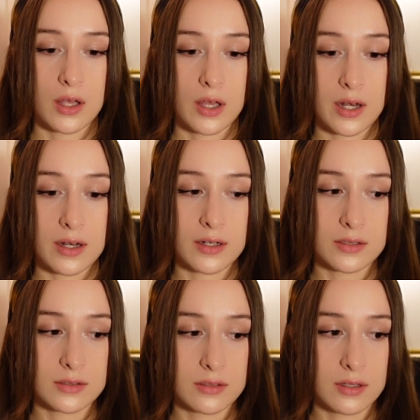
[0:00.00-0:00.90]

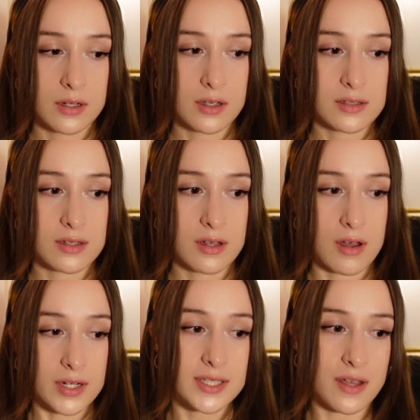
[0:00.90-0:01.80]
And
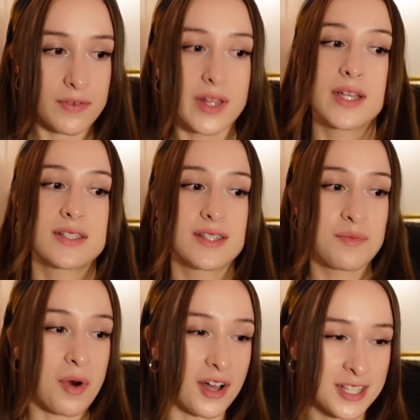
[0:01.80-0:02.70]
honestly, I feel like it's
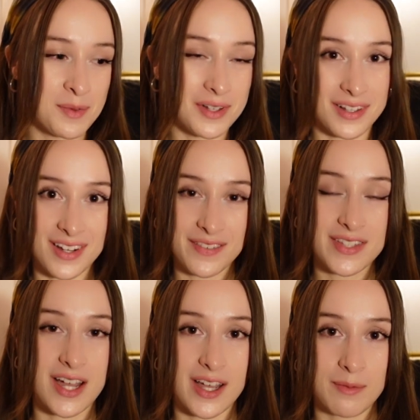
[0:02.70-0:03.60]
impossible a lot of
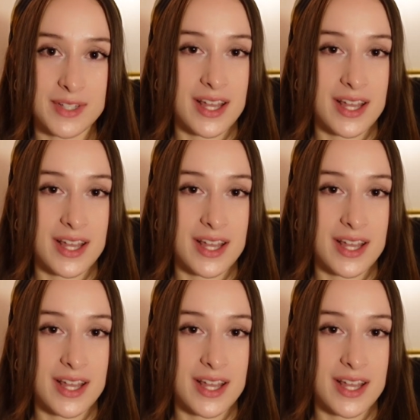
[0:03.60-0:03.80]
times.